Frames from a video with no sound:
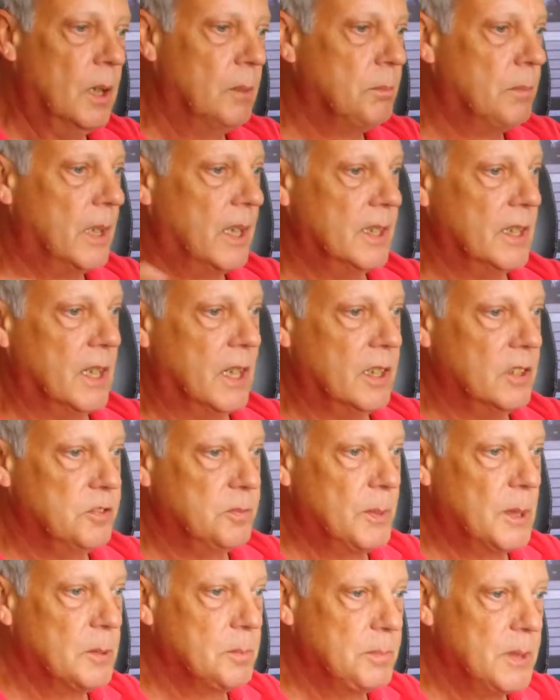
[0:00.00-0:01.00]
My
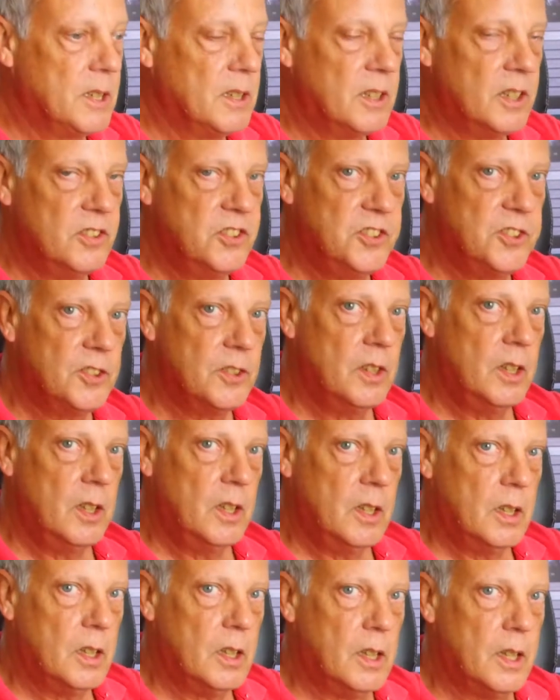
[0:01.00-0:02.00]
Osmo Plus,
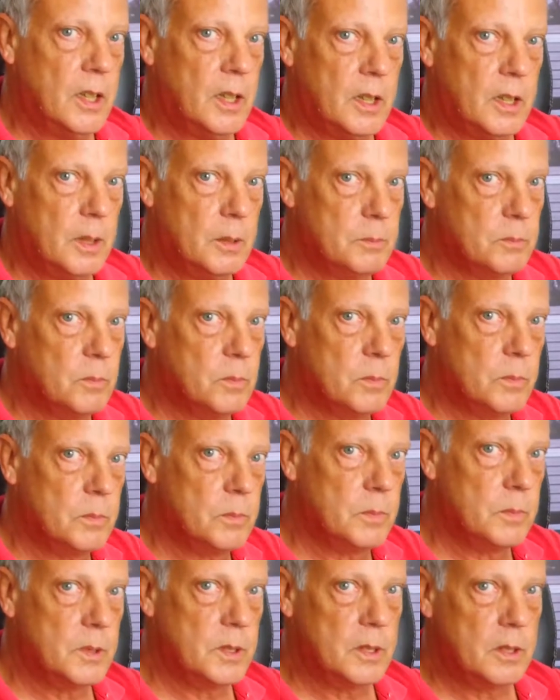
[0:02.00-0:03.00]
a
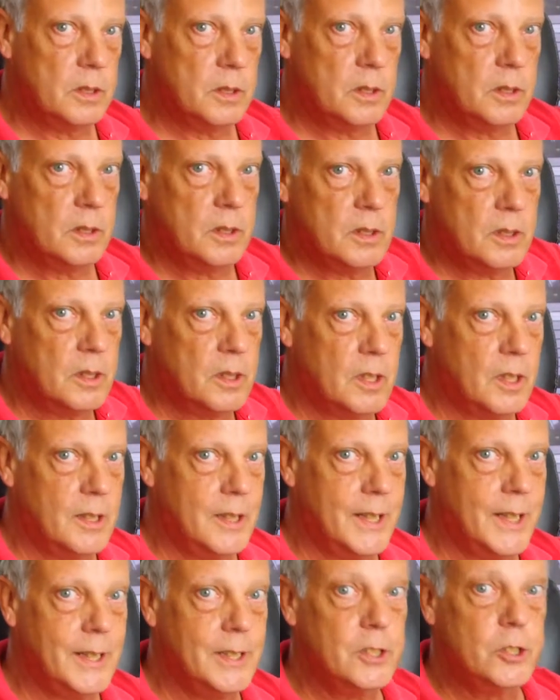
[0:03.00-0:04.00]

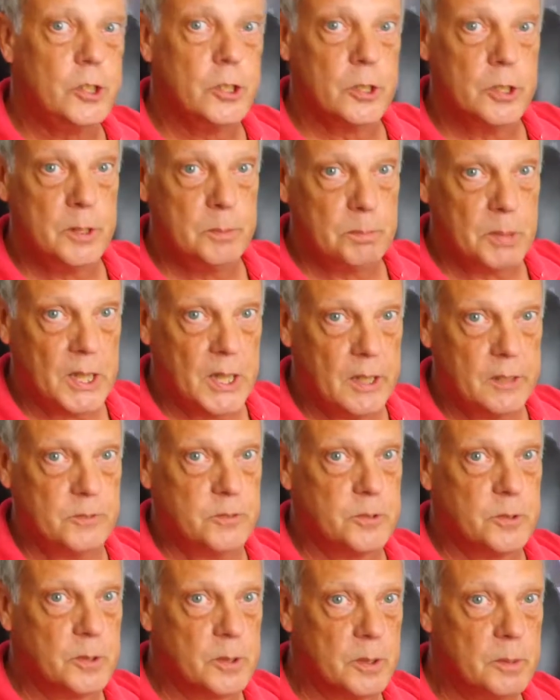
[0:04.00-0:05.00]
good
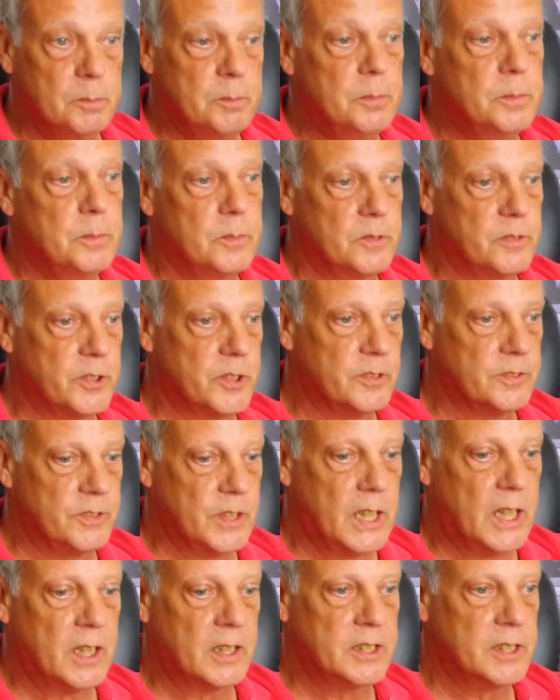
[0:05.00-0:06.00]
platform for
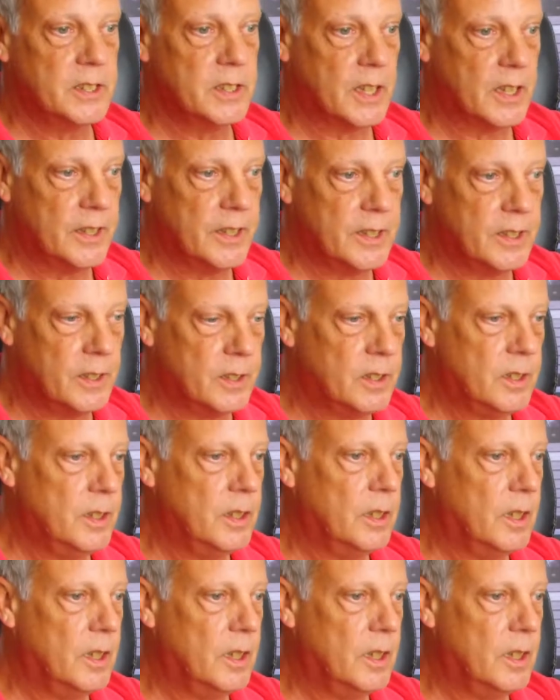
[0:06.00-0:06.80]
vlogging, I think.